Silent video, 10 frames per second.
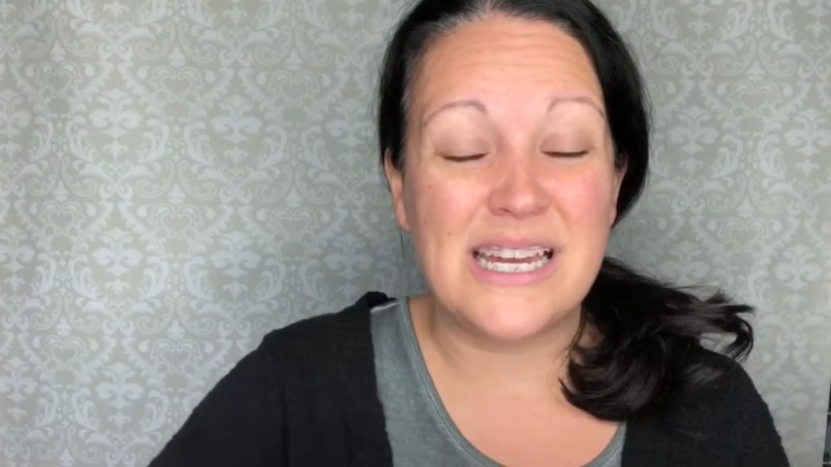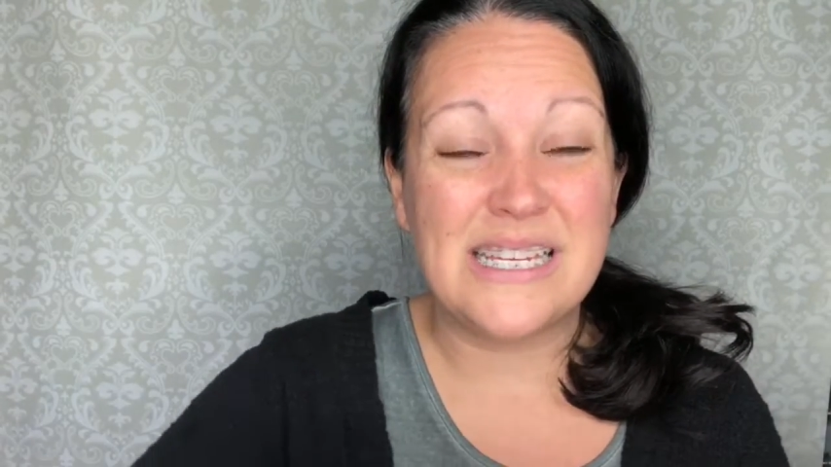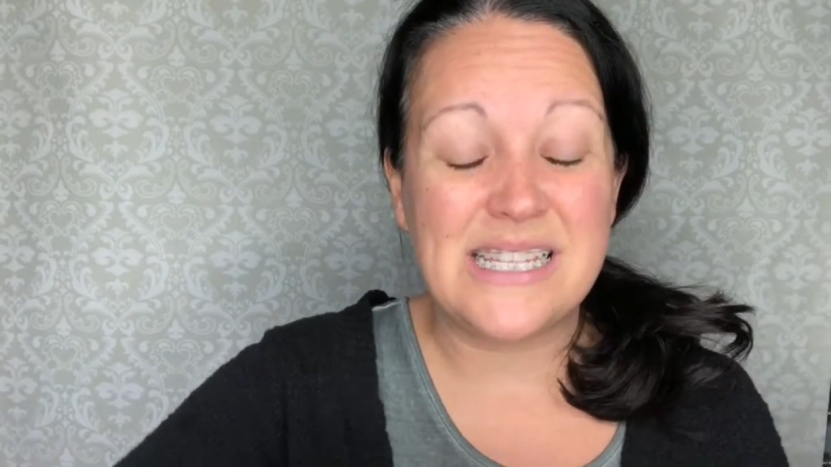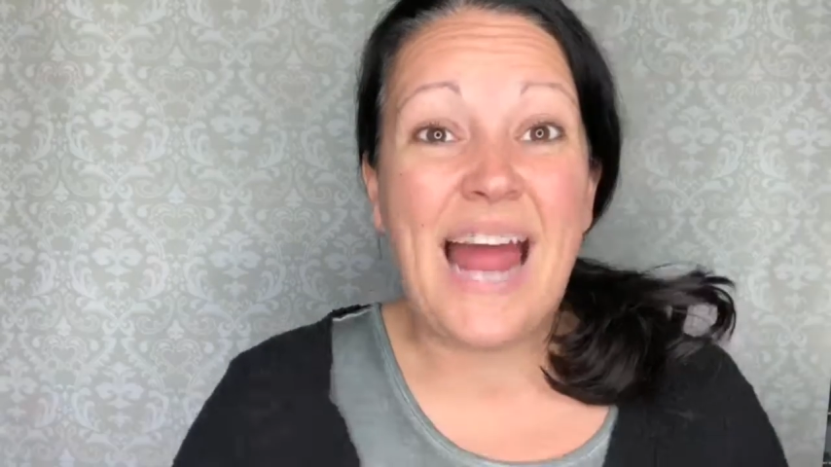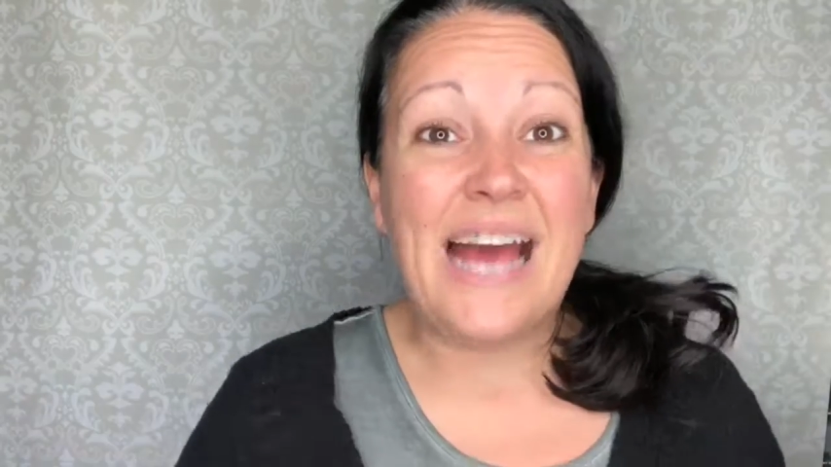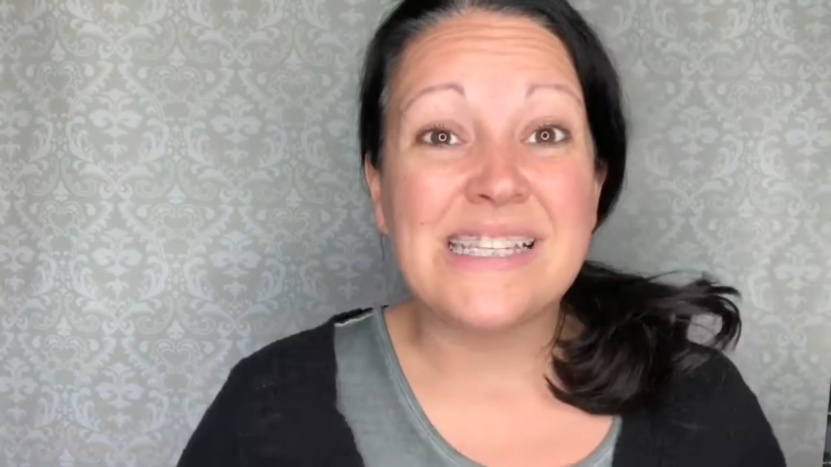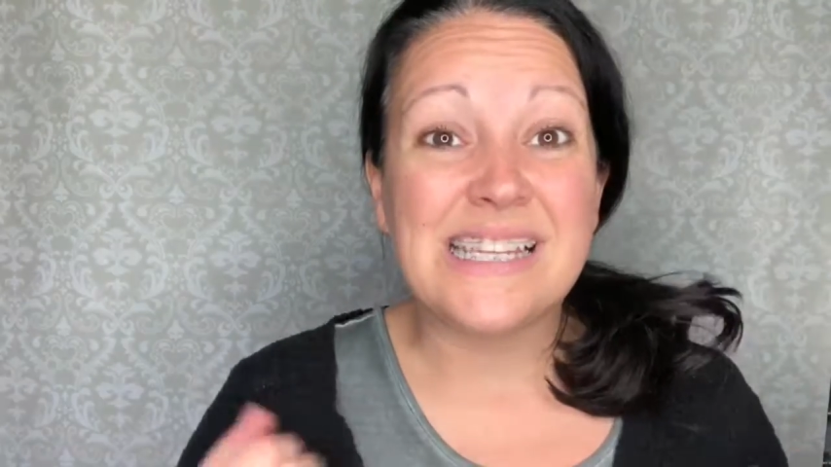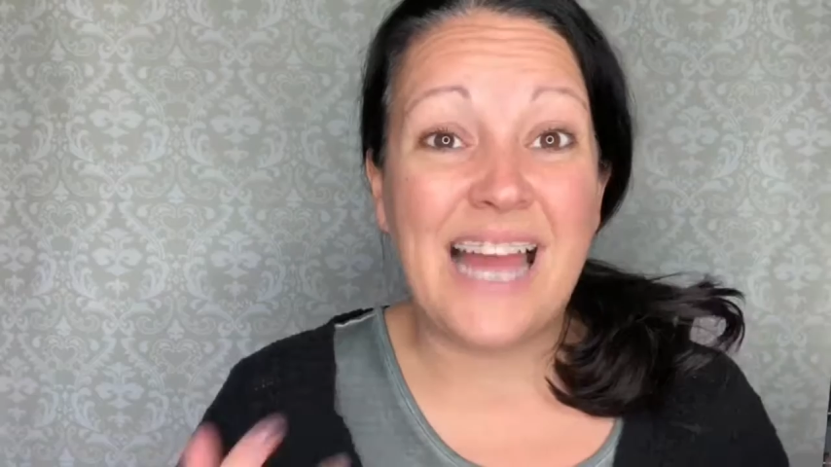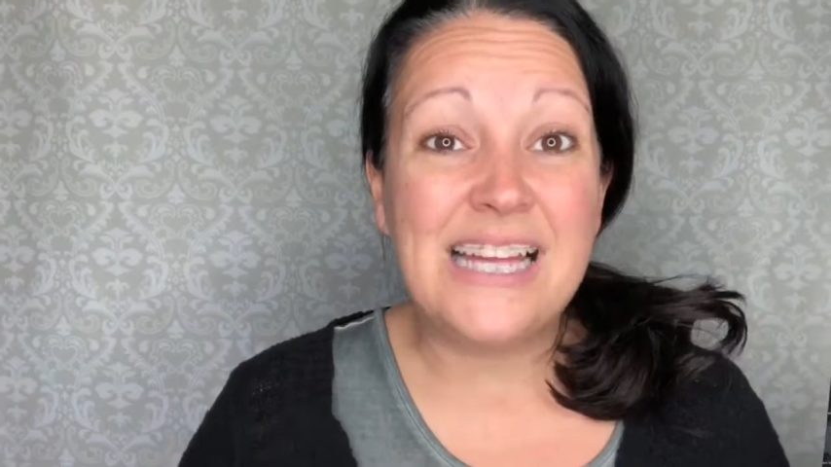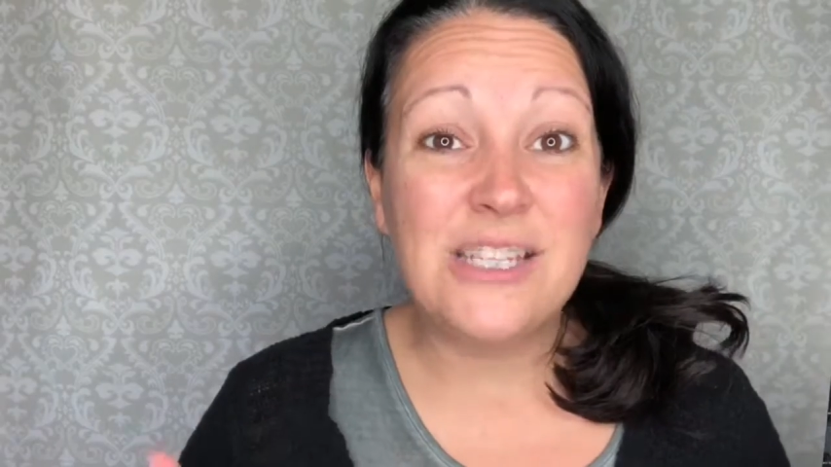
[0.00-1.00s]
is it
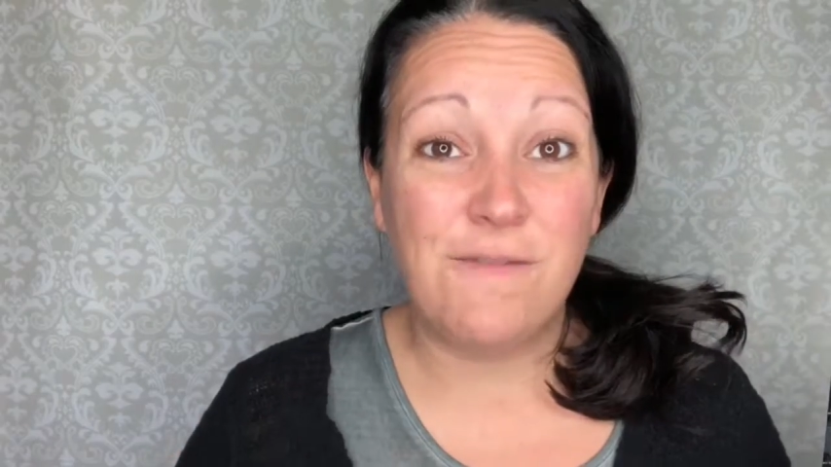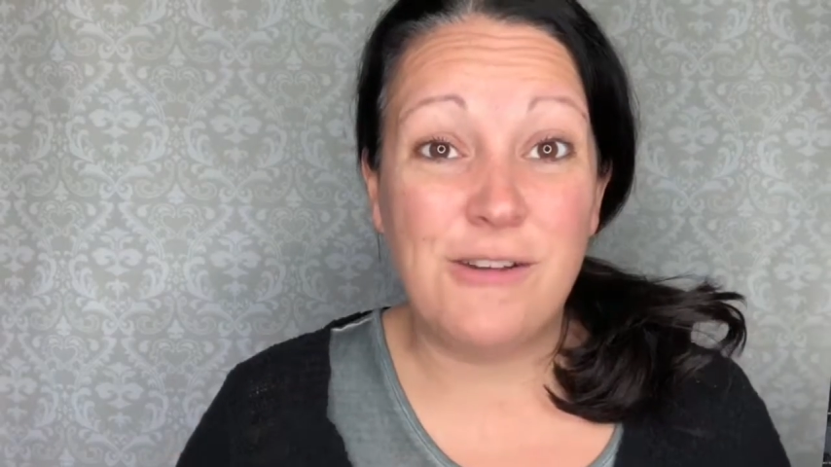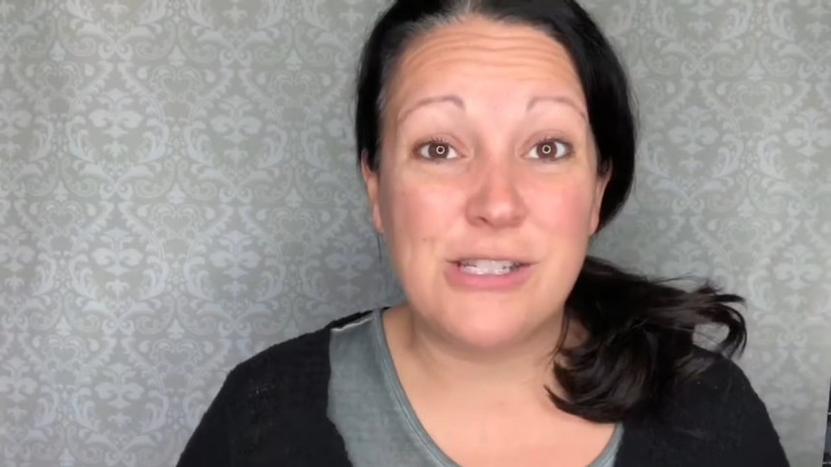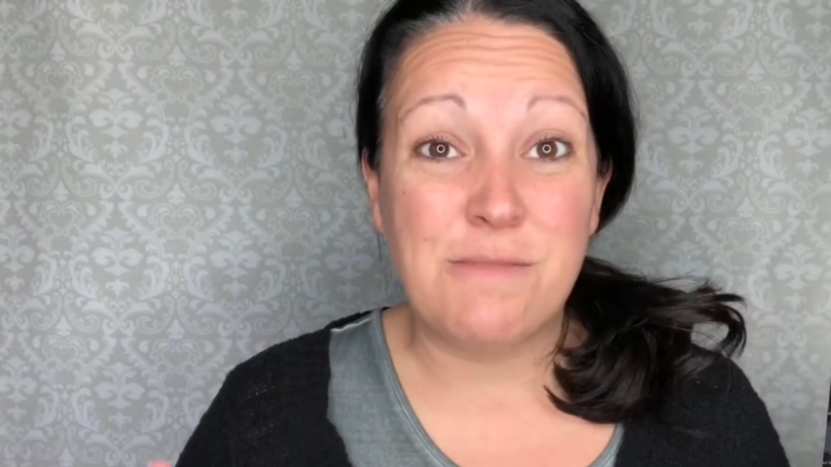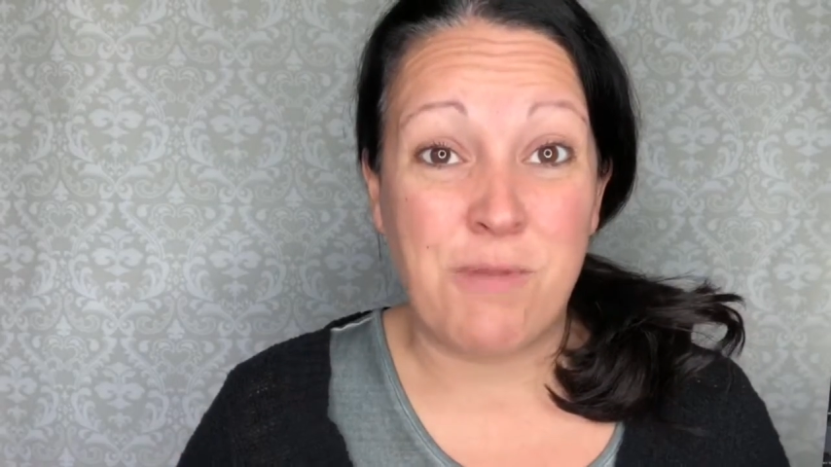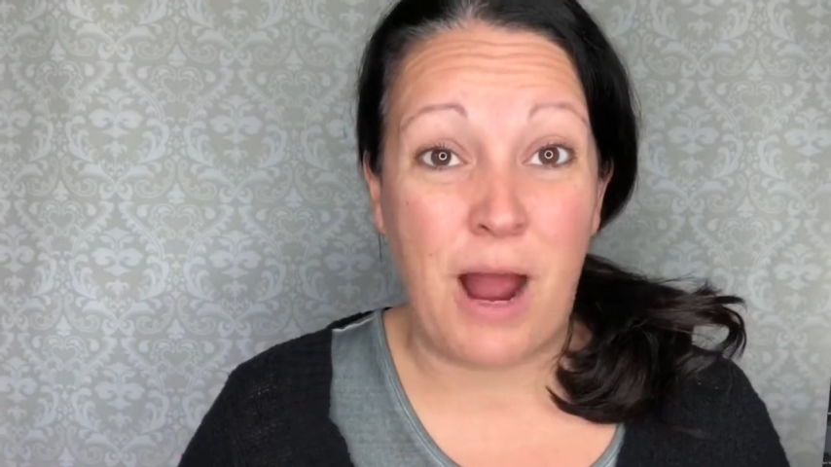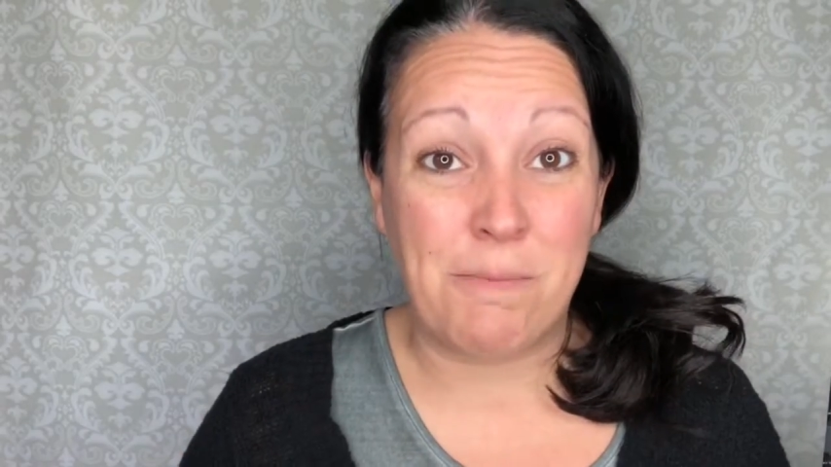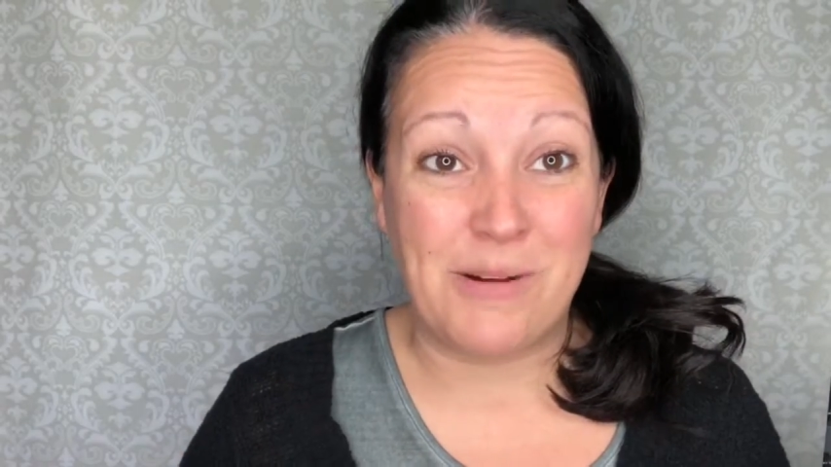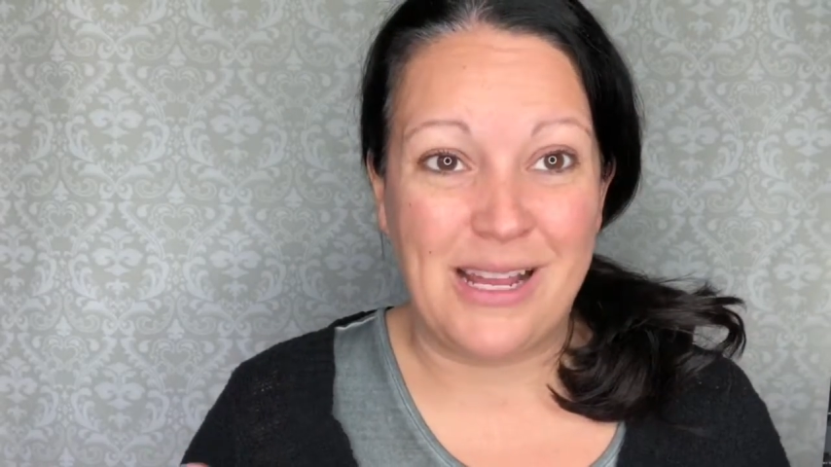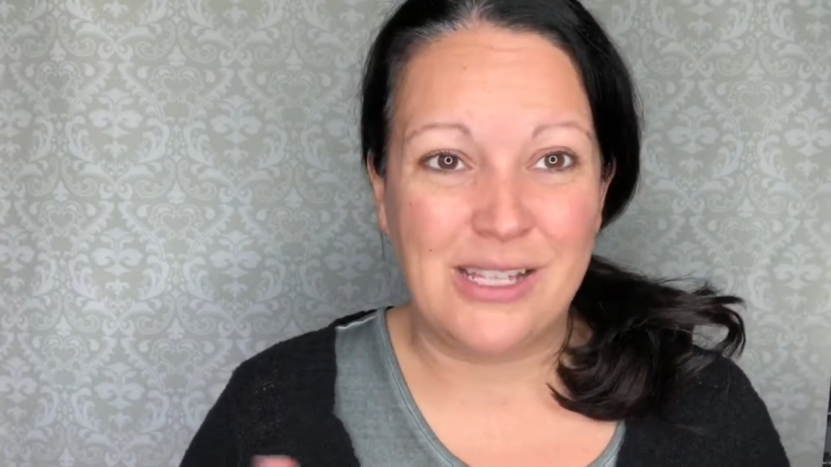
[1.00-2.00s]
has light diffusing
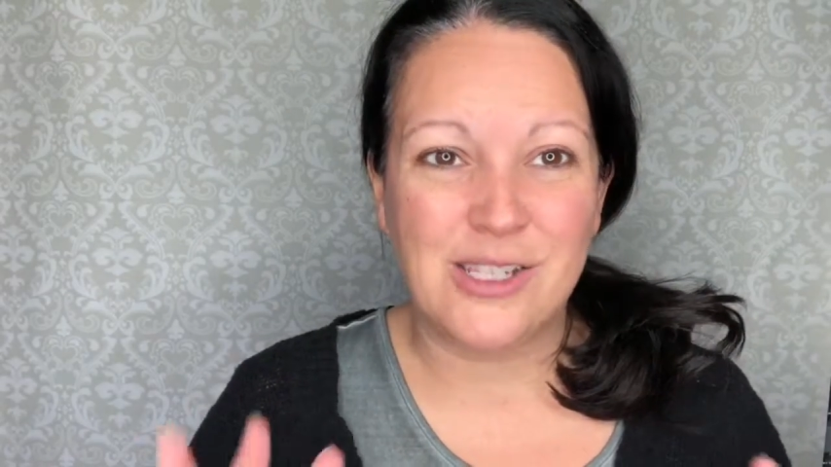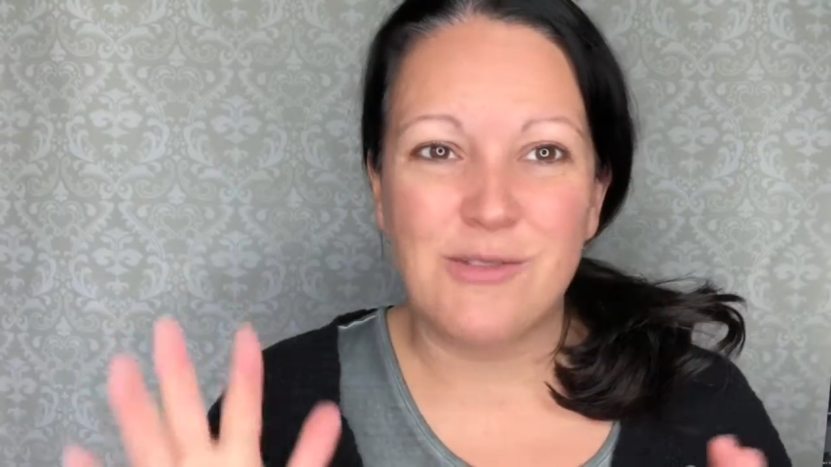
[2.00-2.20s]
properties.